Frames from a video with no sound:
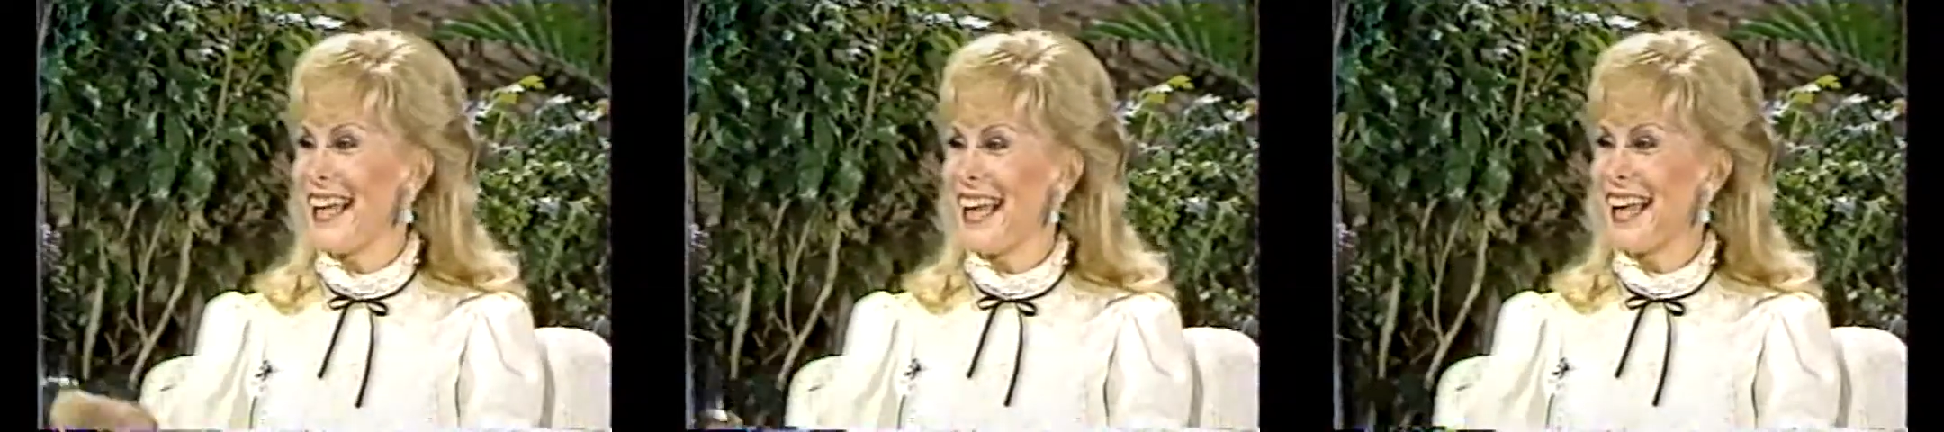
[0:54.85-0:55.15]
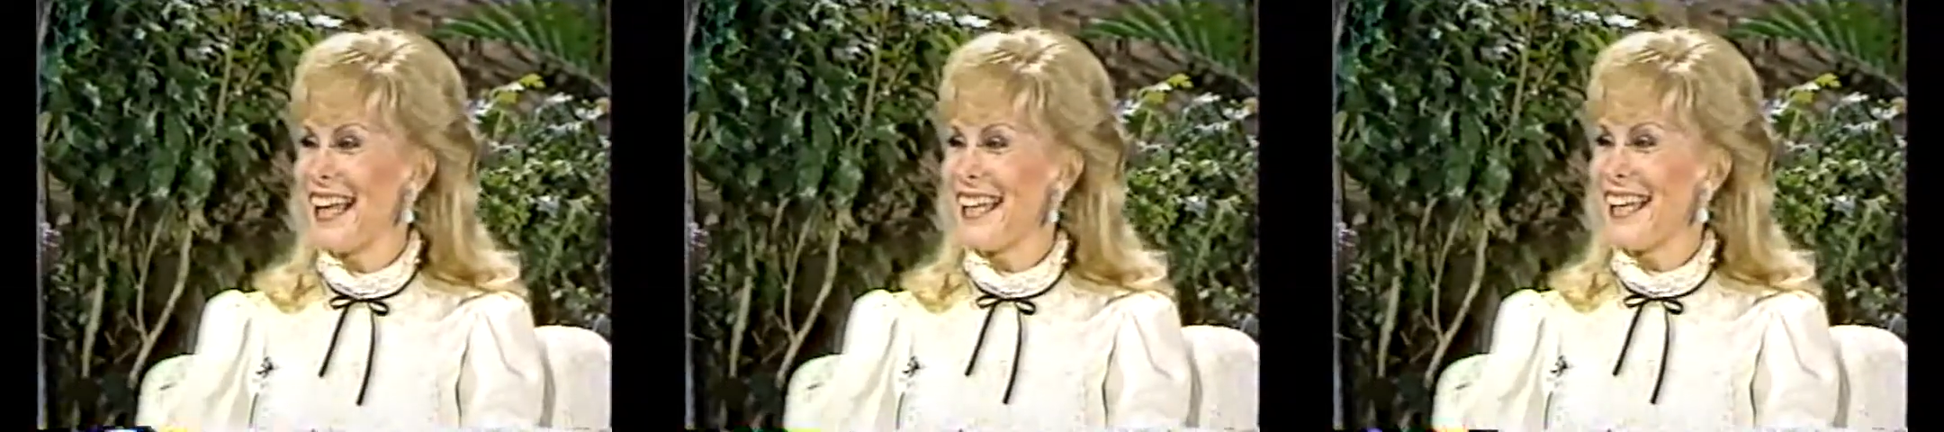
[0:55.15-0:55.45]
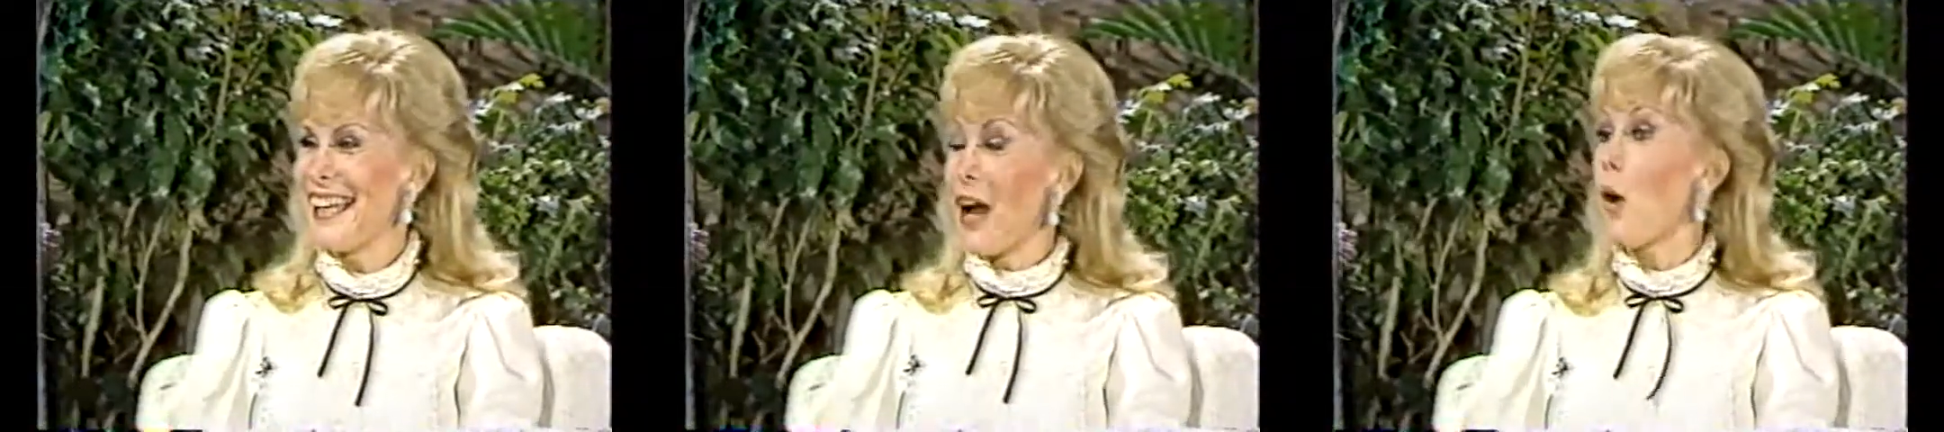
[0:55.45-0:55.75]
o'clock in
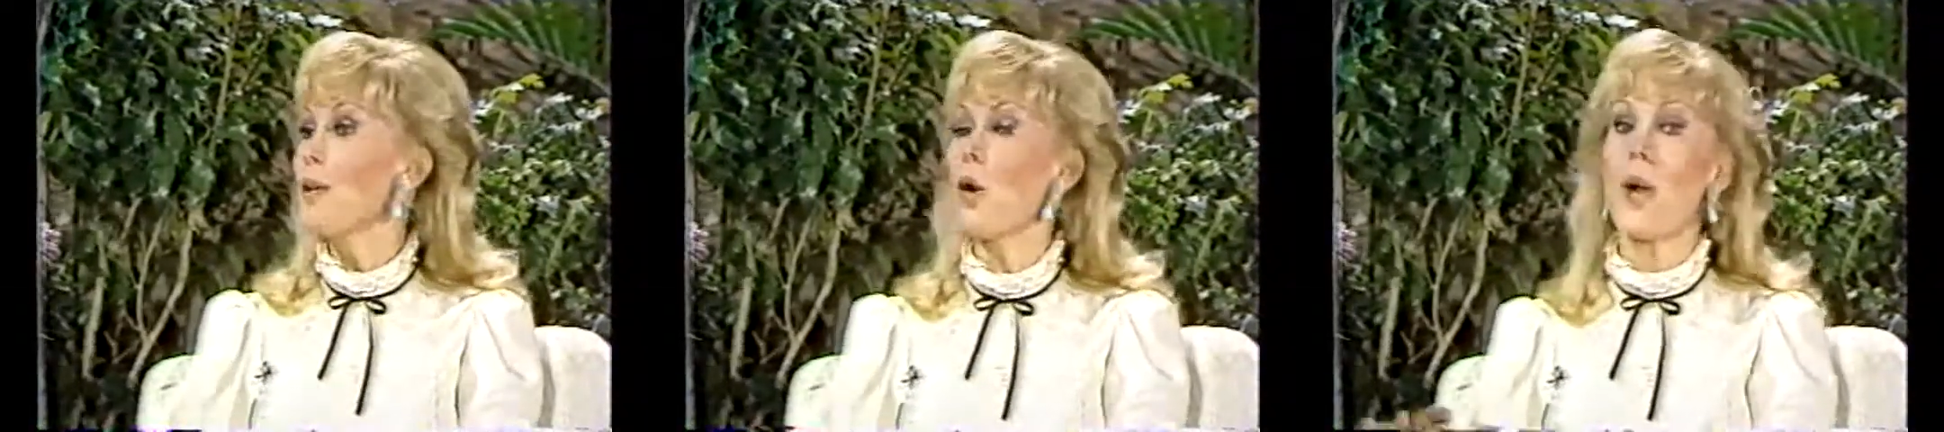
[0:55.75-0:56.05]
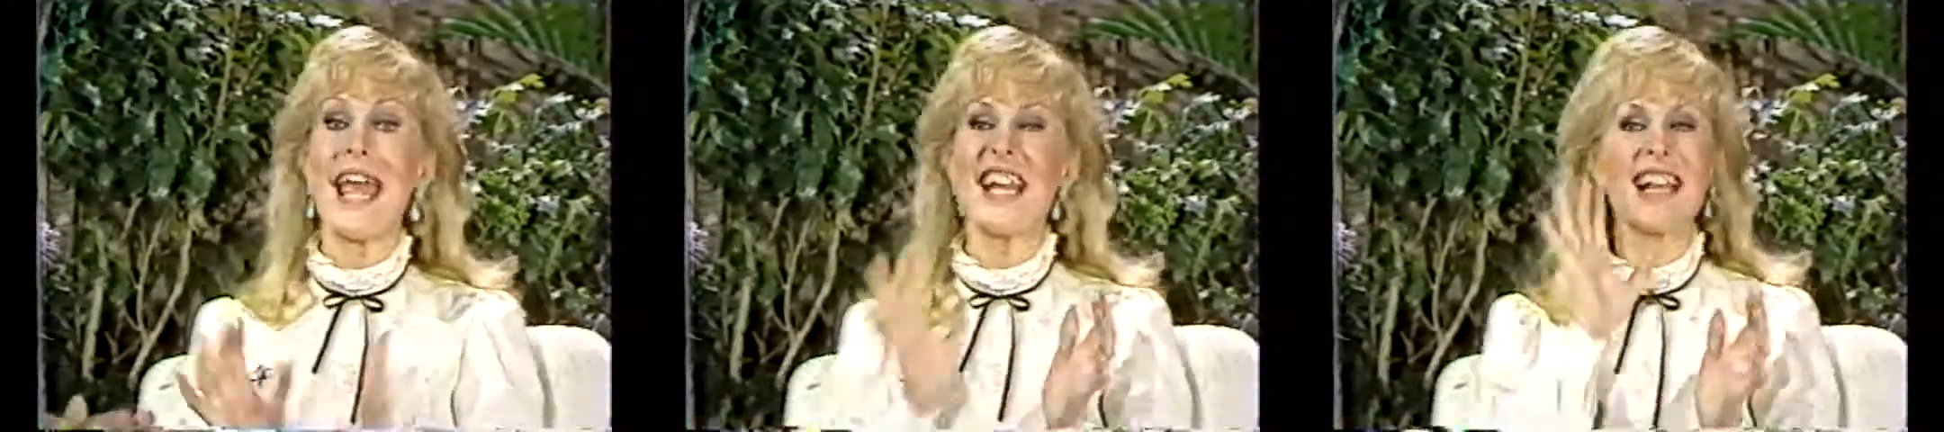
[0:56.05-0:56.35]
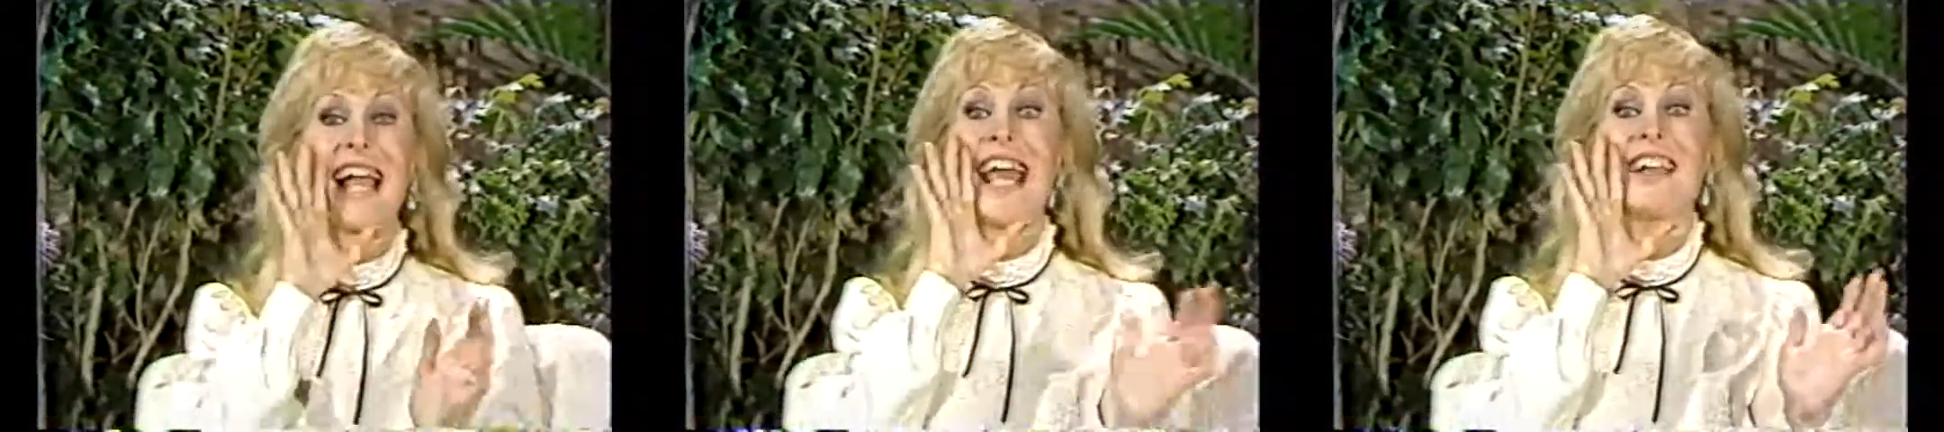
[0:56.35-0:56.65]
our market. Oh, oh eight
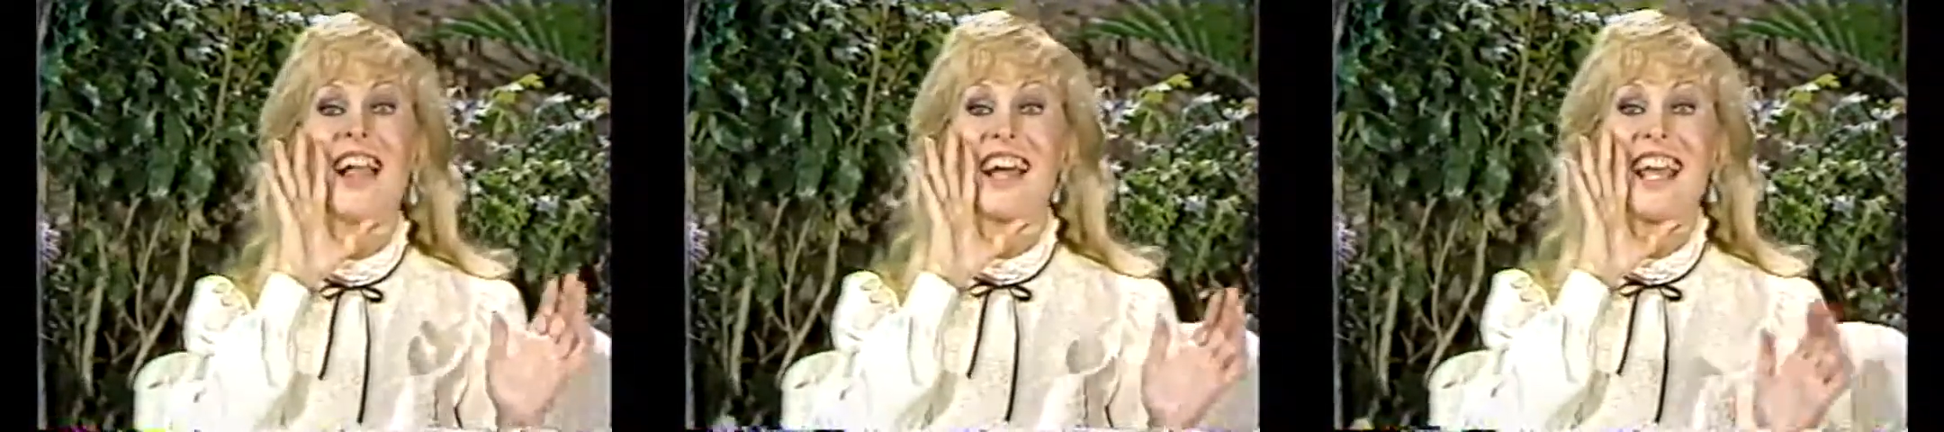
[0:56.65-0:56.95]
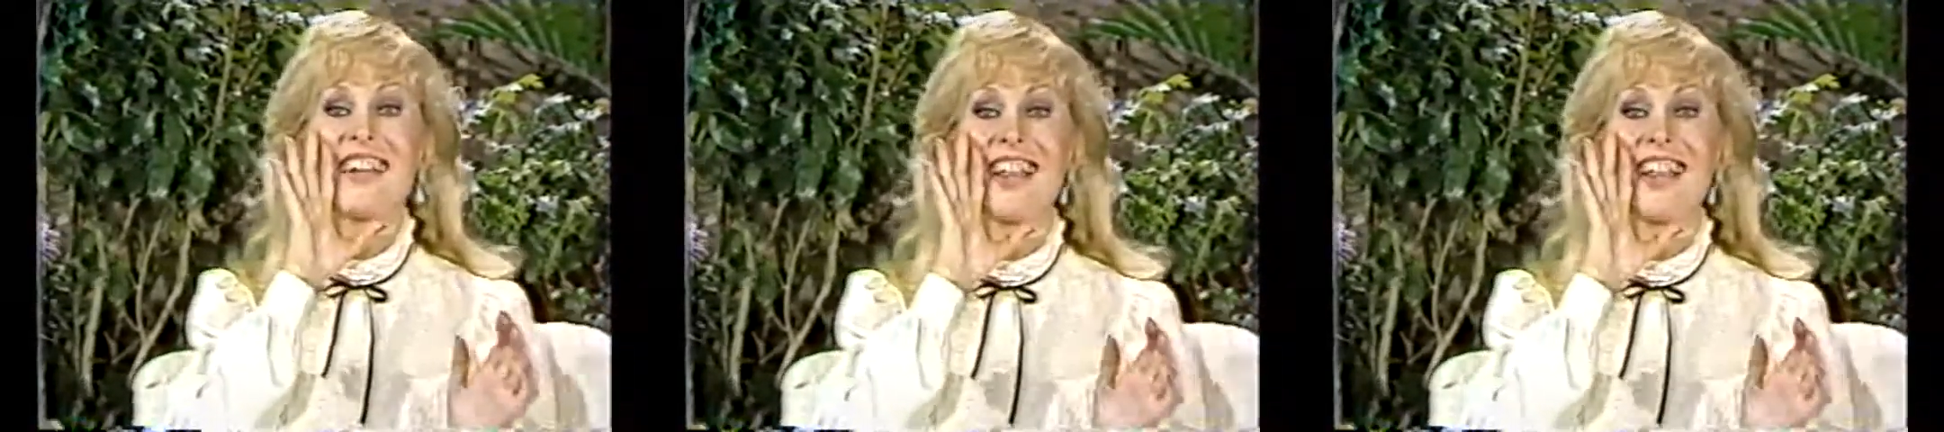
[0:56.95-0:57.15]
o'clock. Eight o'clock. Eight